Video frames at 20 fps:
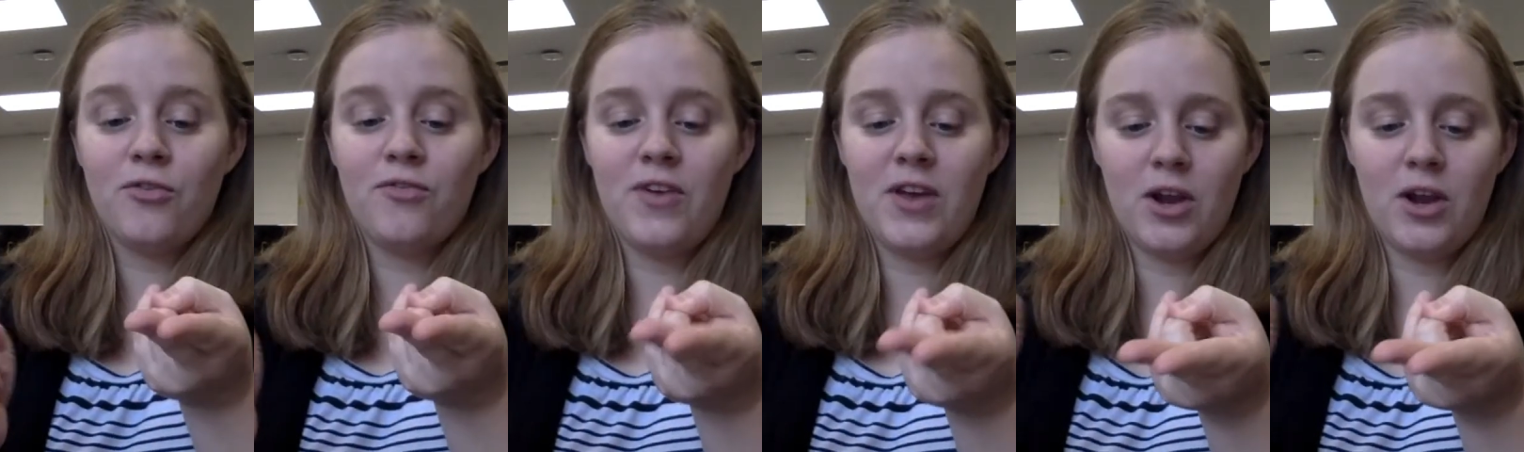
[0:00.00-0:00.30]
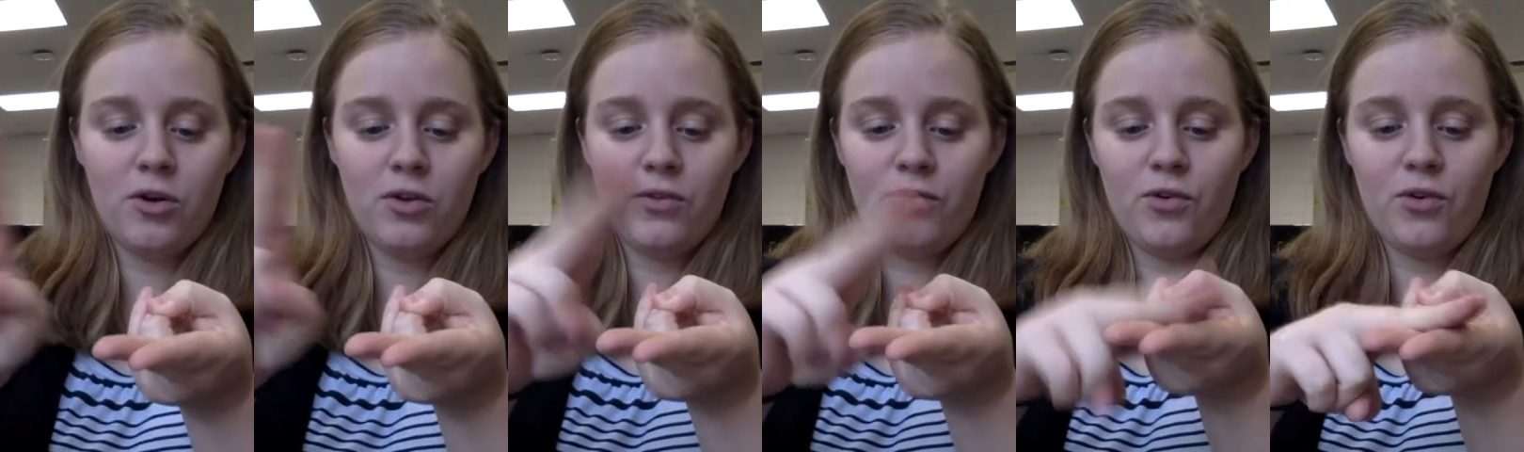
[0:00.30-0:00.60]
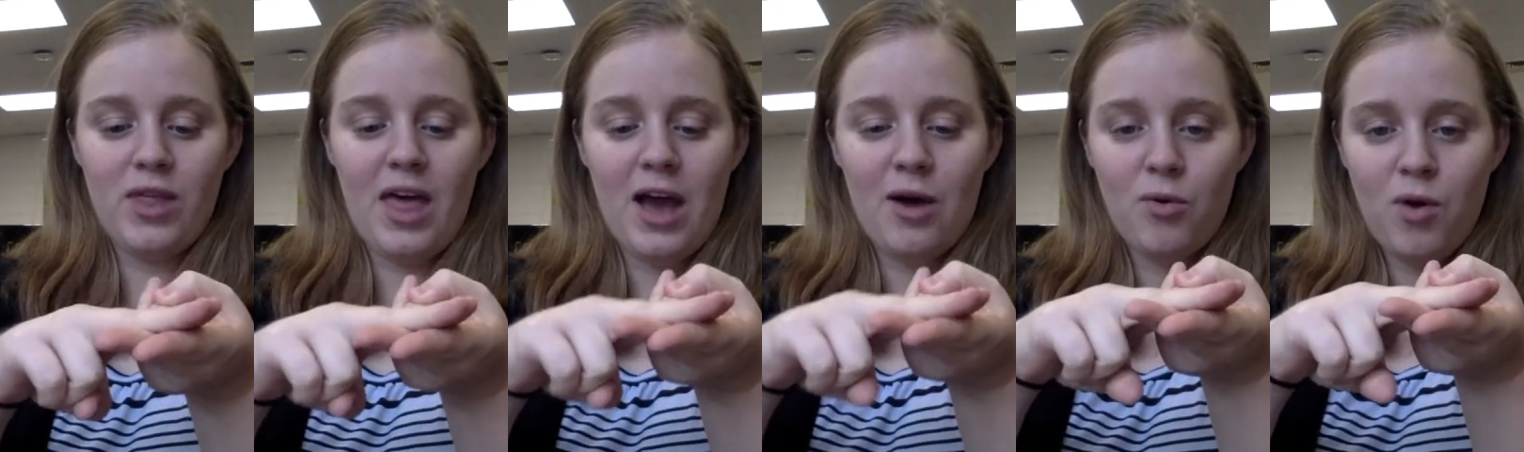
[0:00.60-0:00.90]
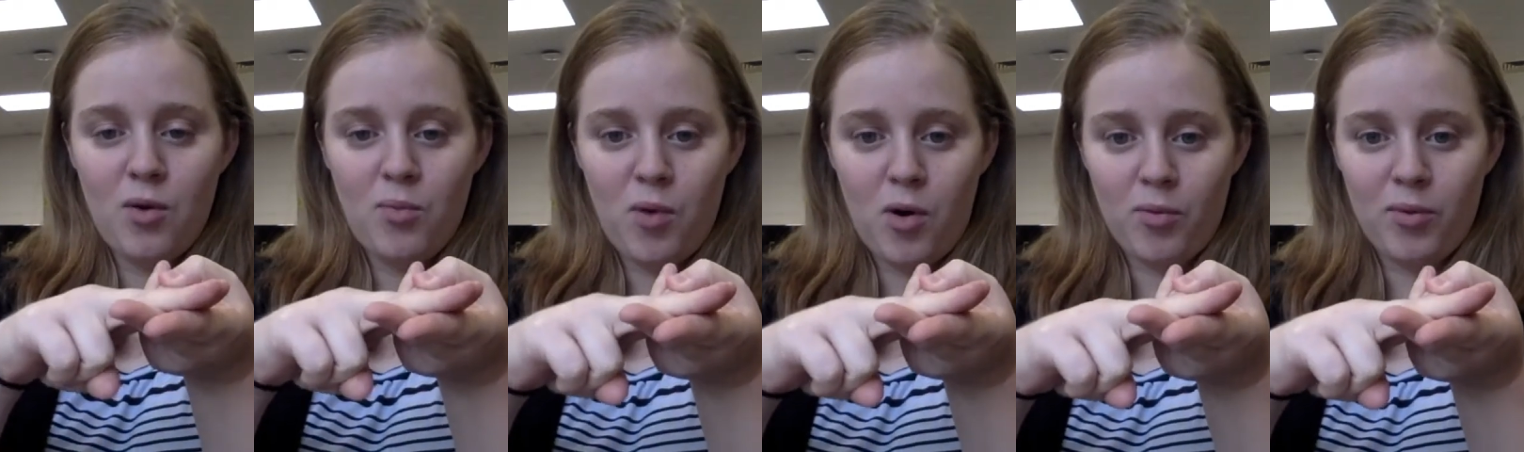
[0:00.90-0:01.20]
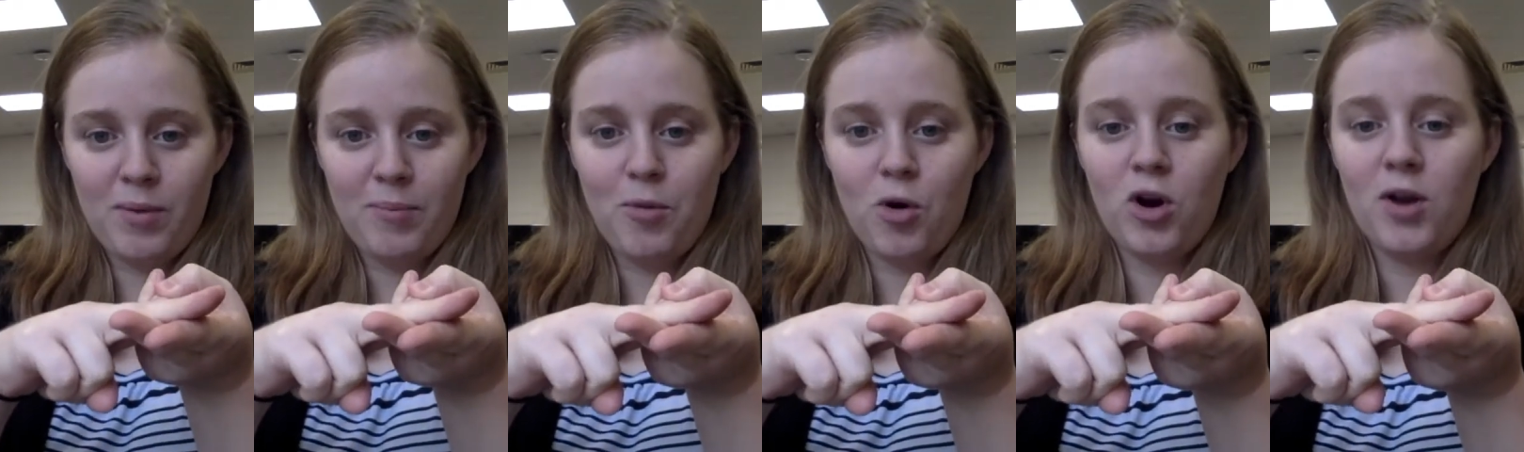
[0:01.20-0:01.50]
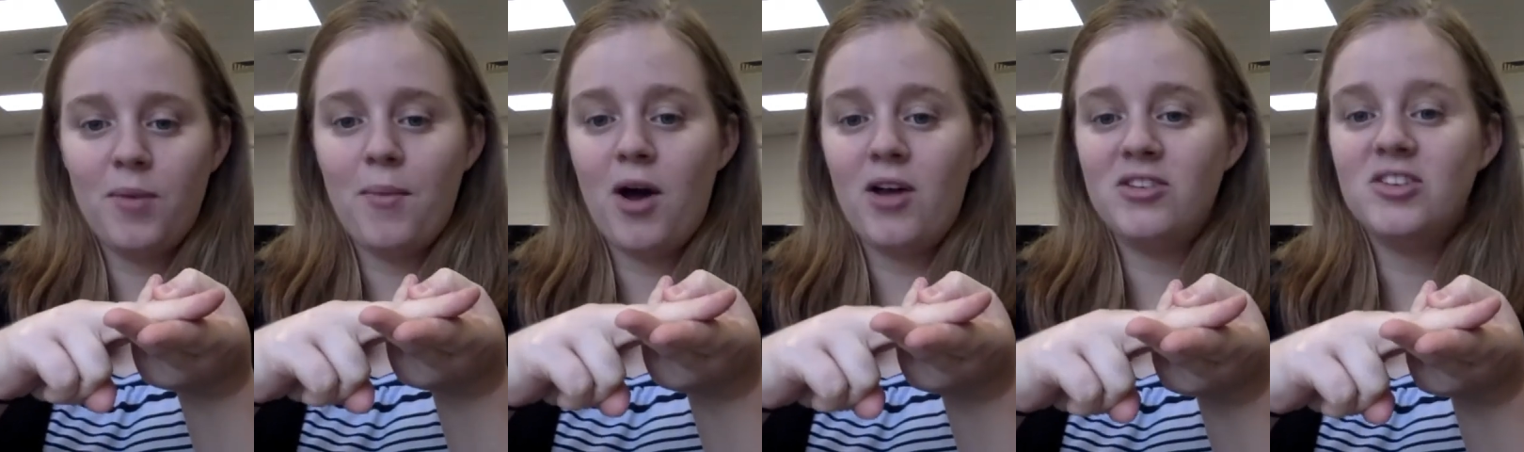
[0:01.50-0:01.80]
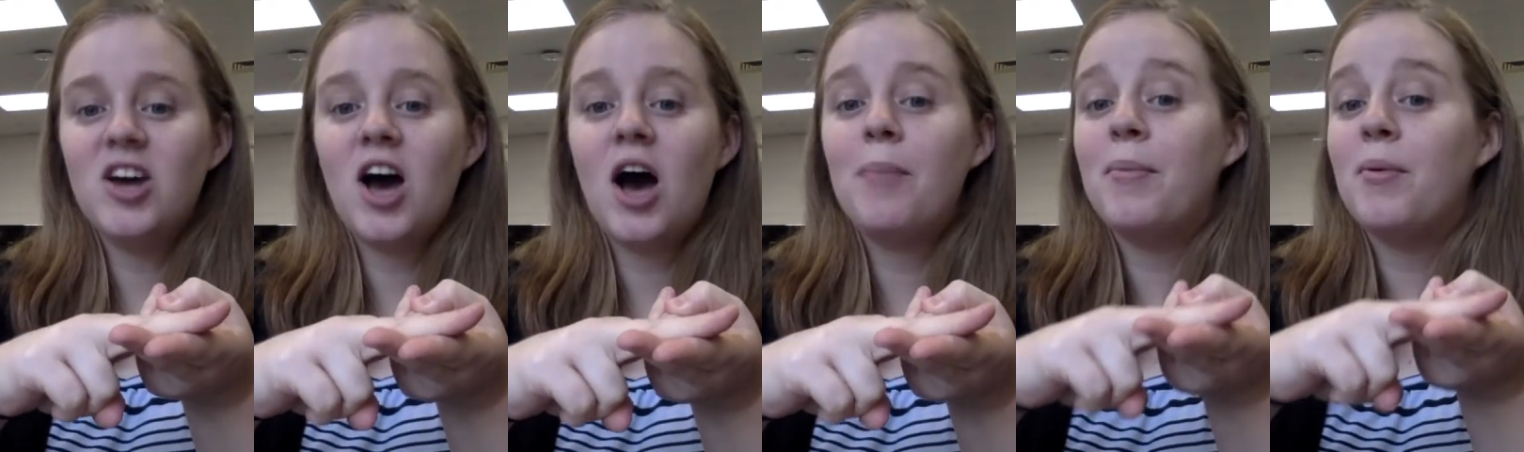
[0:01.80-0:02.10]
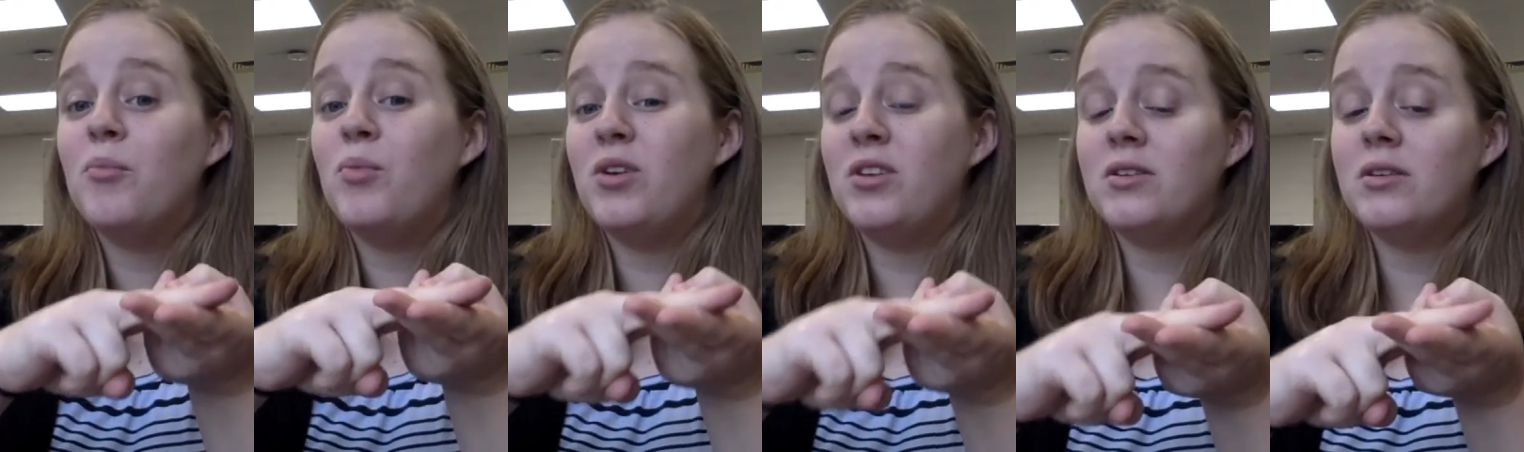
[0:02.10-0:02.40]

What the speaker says: fingers for that one where we put them on top and we